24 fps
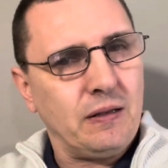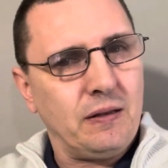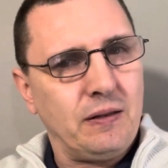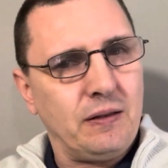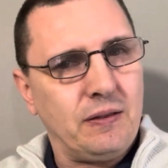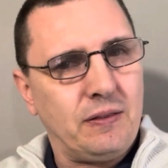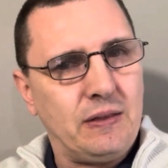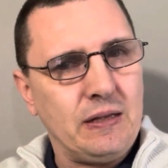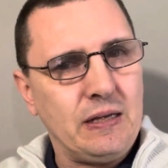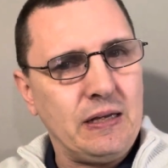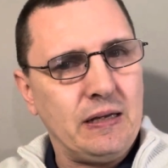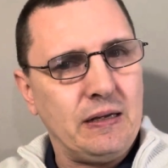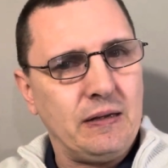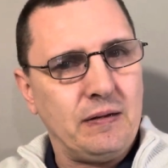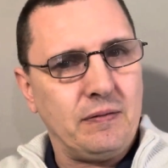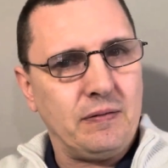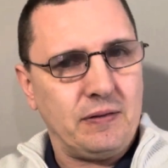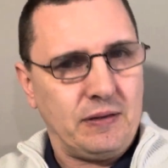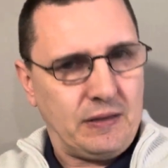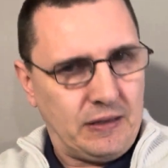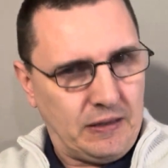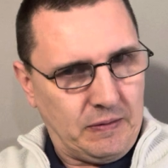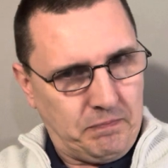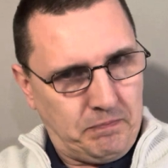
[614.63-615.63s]
the
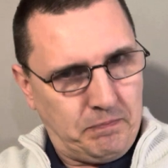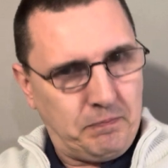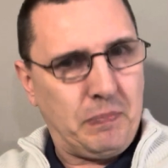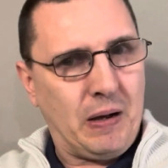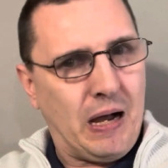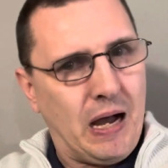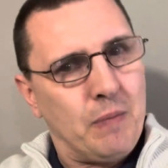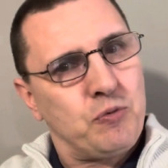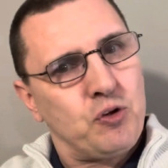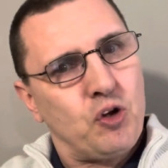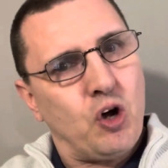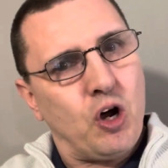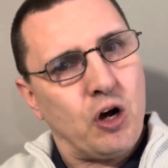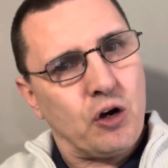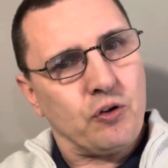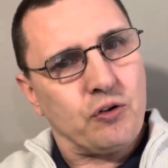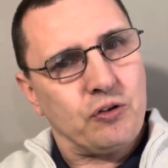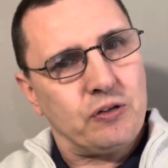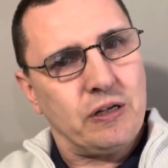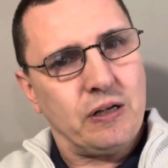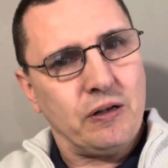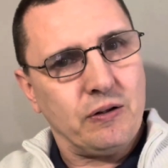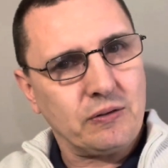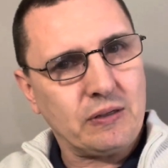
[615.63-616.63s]
Bob's Auto
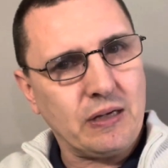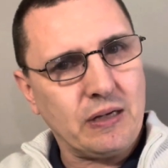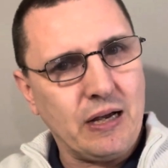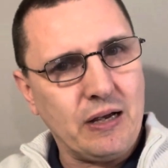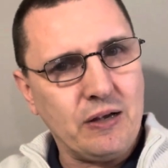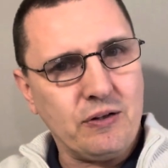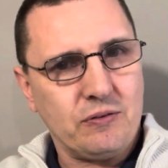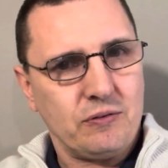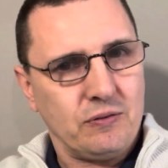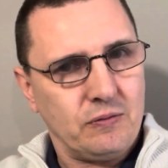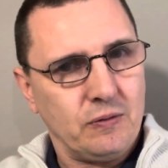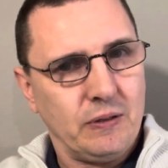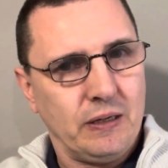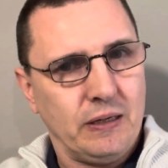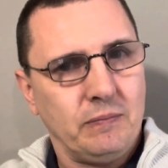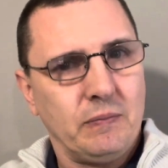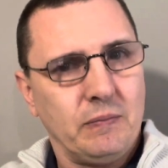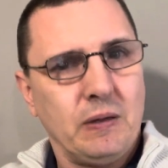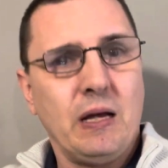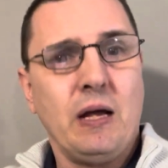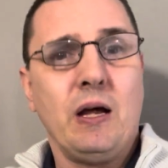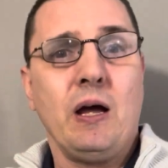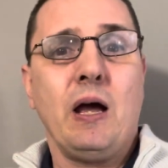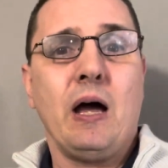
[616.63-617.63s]
Sales guys, right?
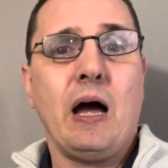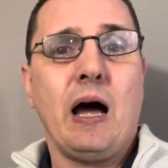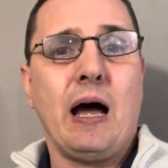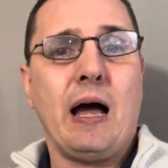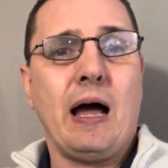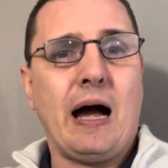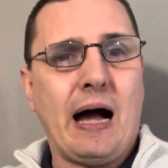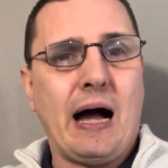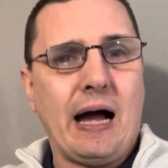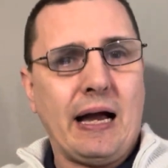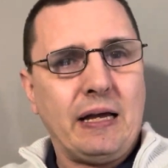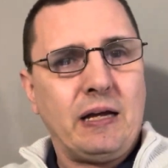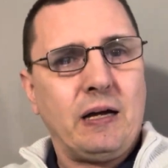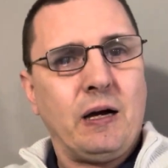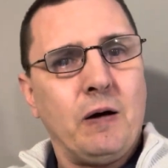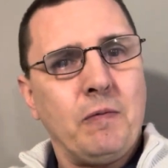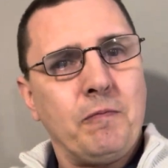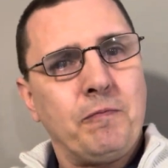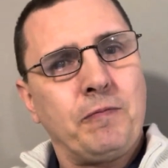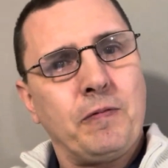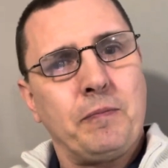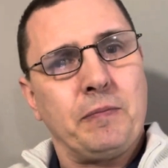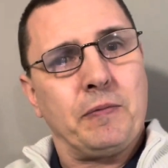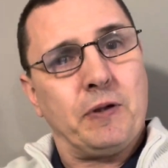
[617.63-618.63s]
I come
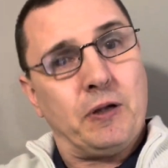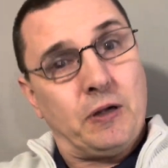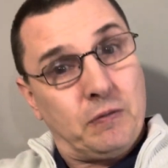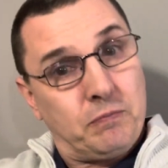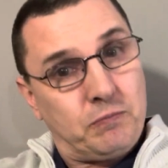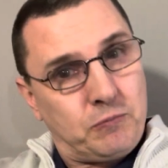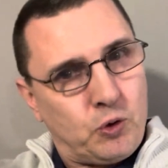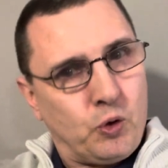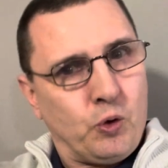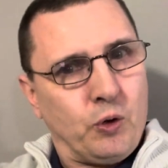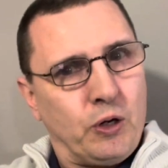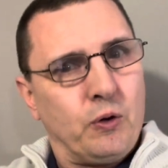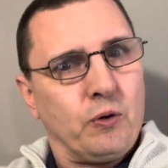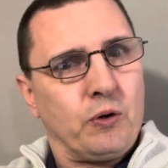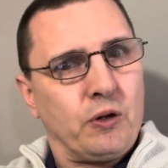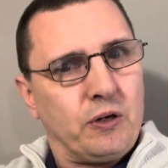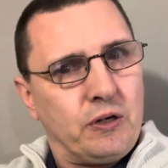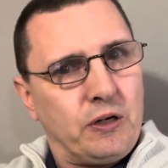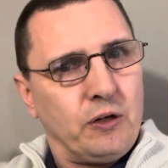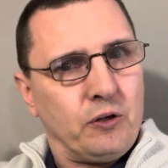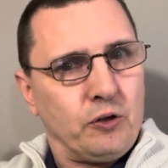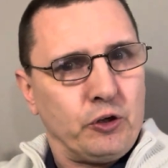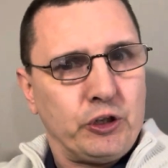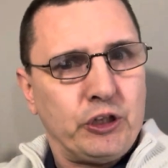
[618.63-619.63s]
from the Toyota
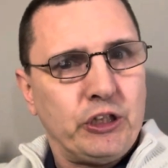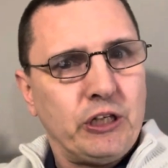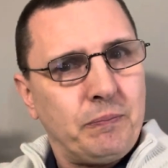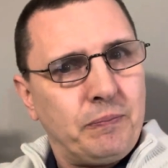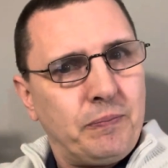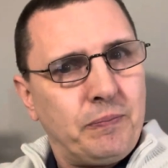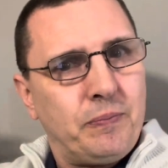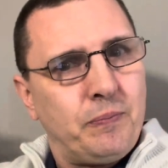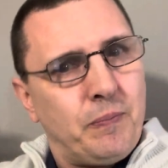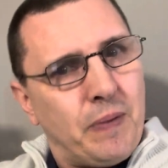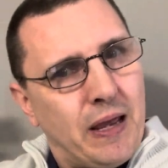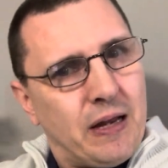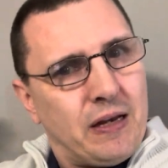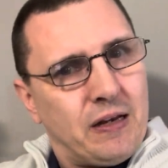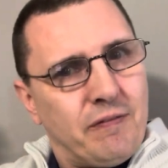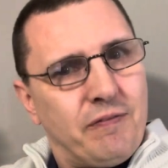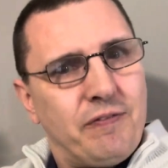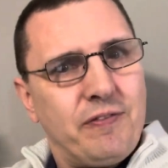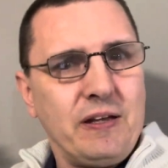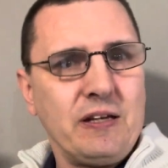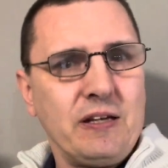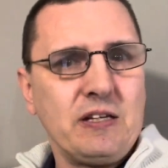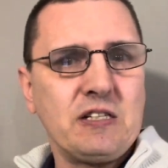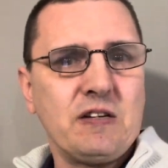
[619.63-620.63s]
dealership end of
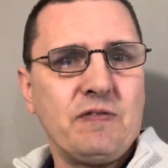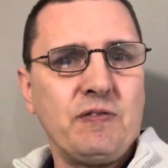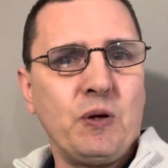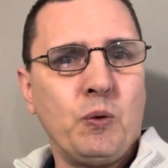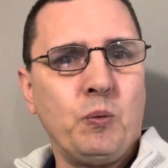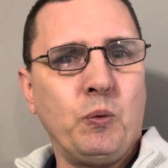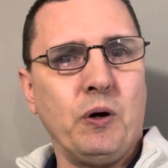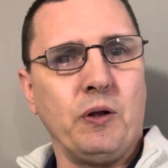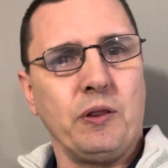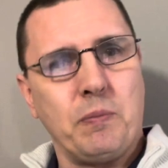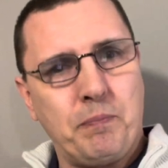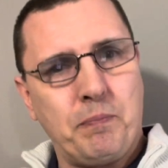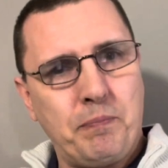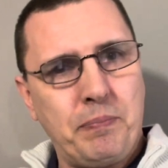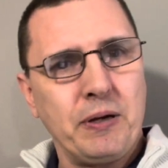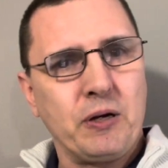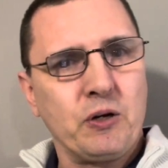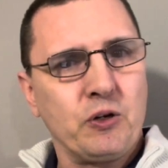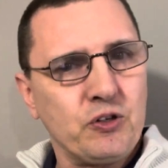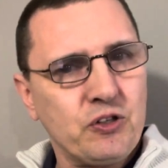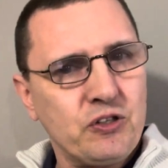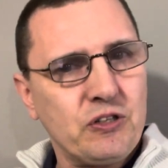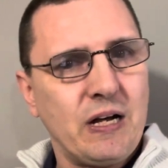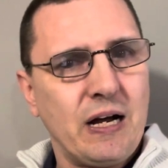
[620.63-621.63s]
things, if you will, the bigger
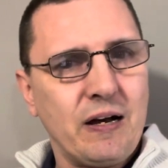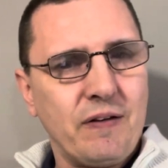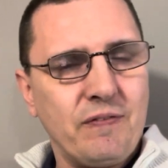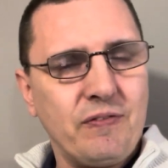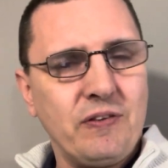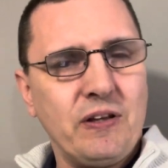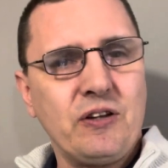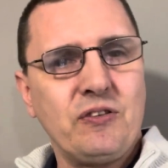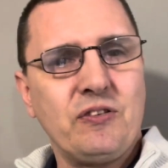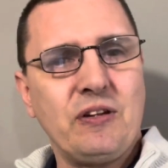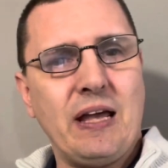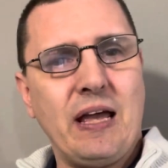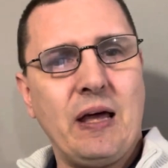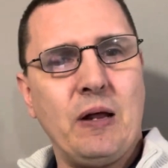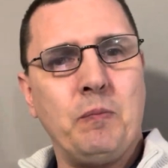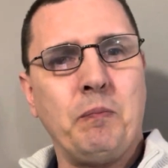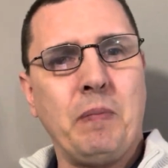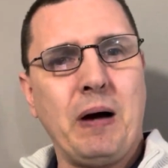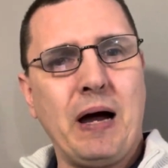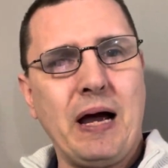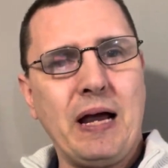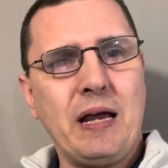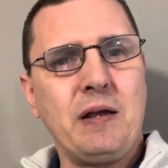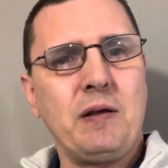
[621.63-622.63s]
side of things. And
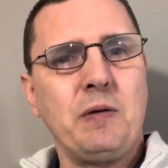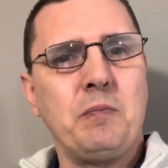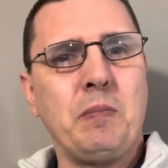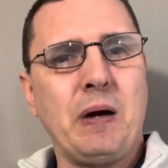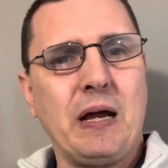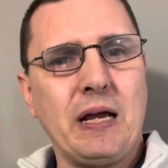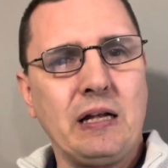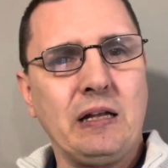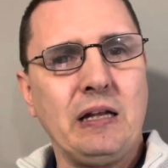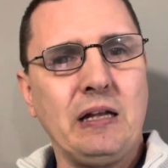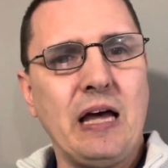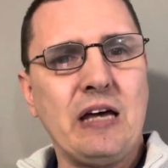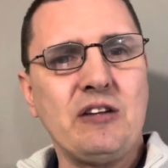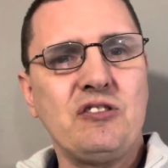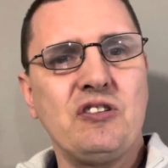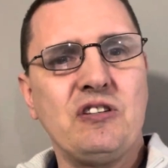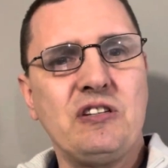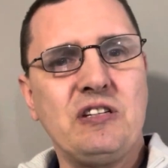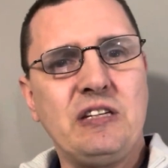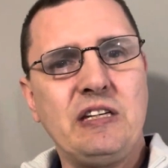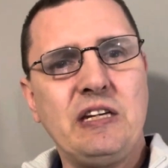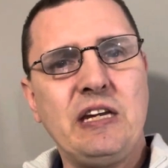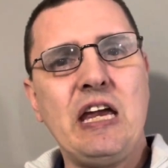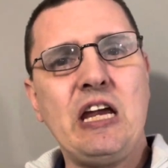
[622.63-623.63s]
my classes
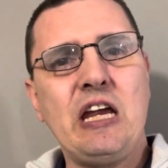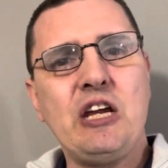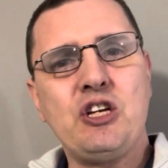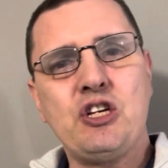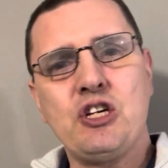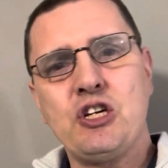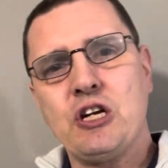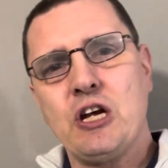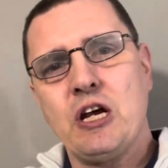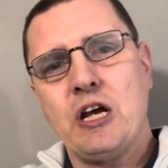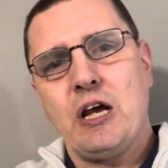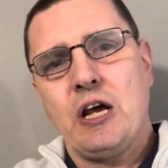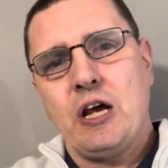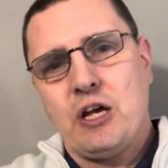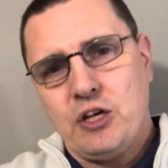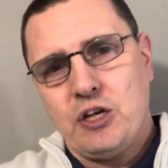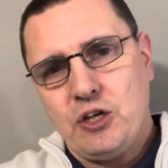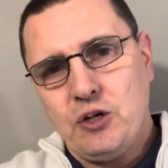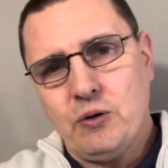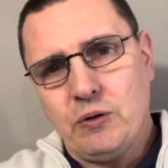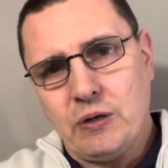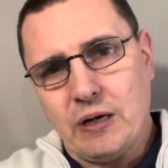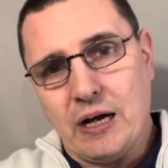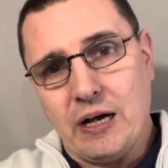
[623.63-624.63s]
teach
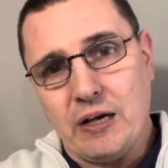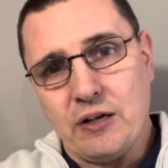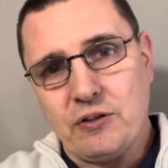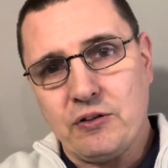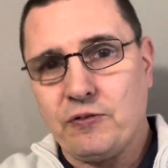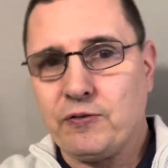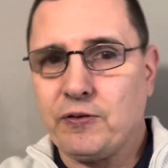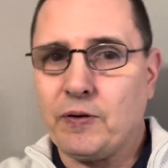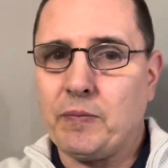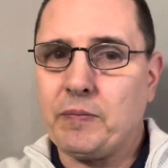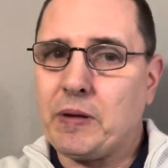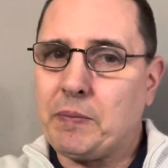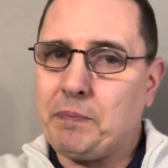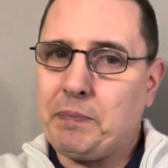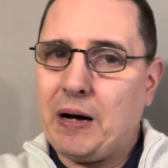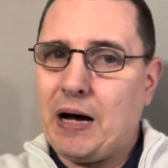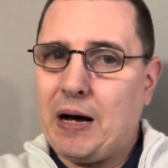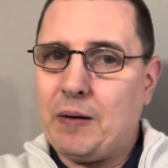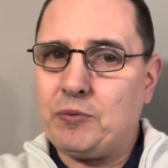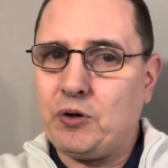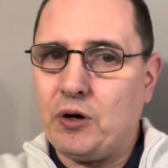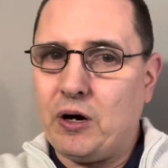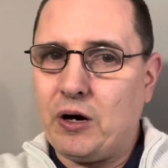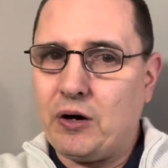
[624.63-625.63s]
you guys from the
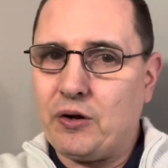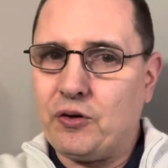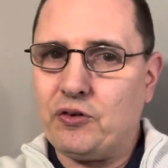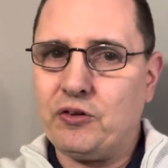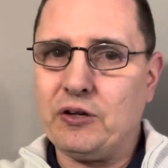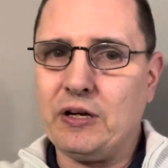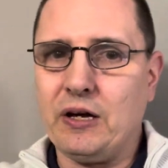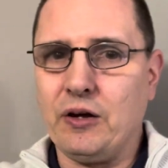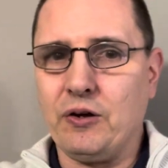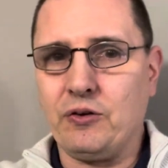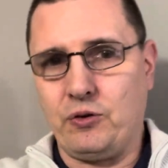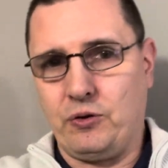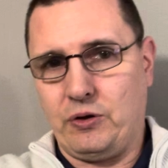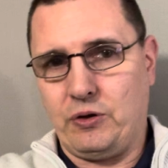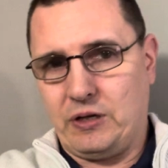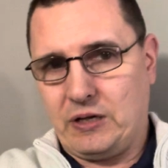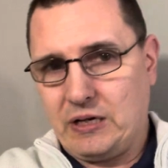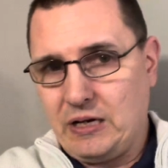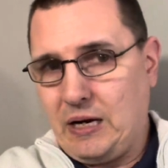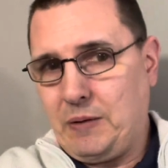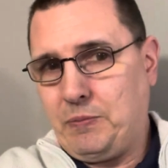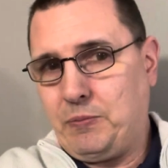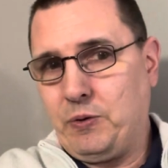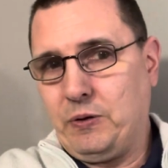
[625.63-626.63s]
Bob's Auto Sales, or the
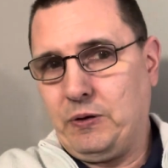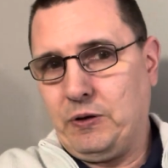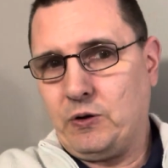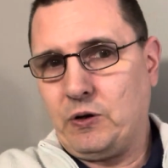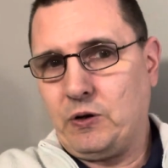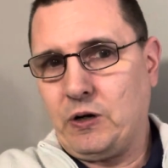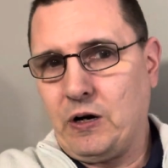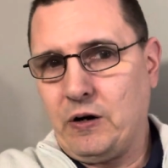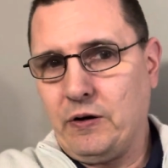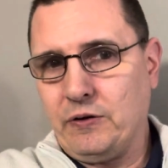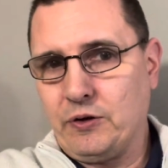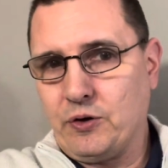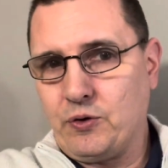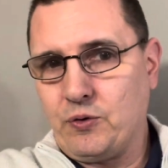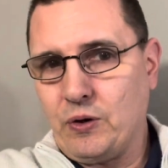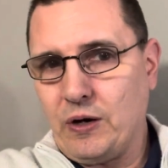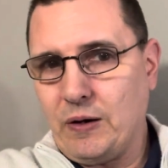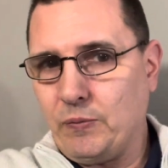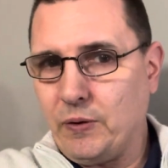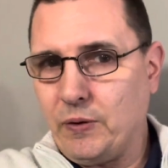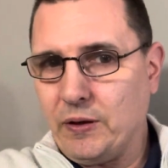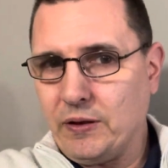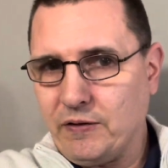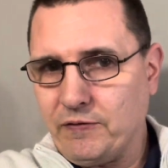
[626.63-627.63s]
guy putting their car in the
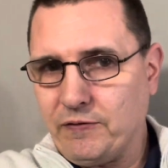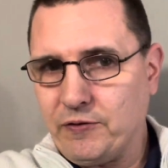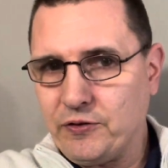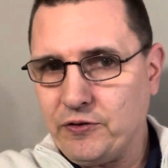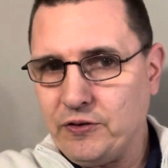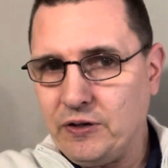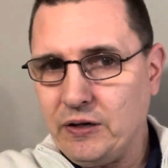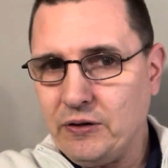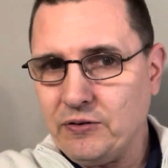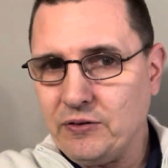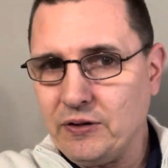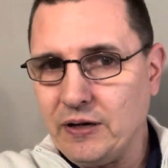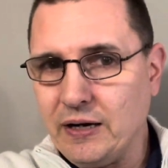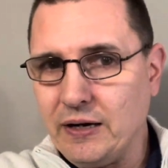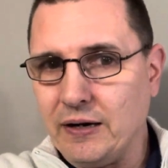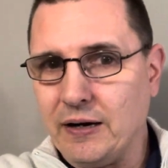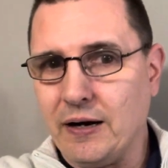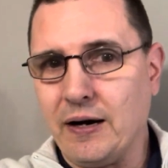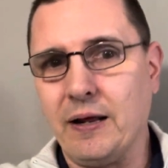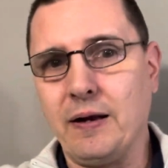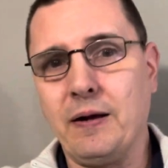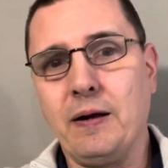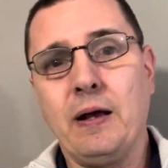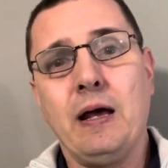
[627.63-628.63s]
driveway and the for sale sign on it,